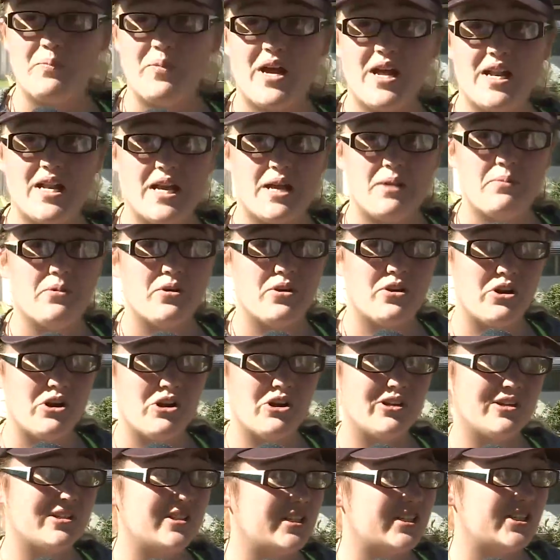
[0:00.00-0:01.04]
My neighbor
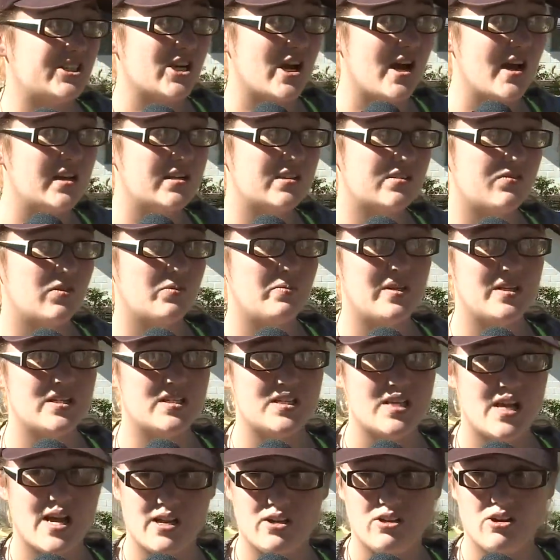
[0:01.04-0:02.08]
heard the shots from
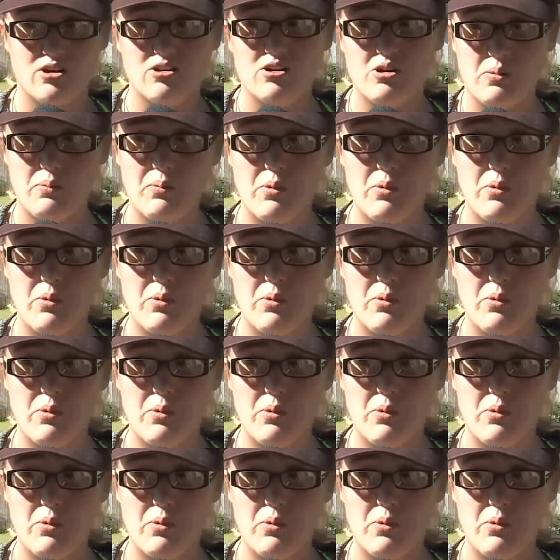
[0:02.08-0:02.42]
inside her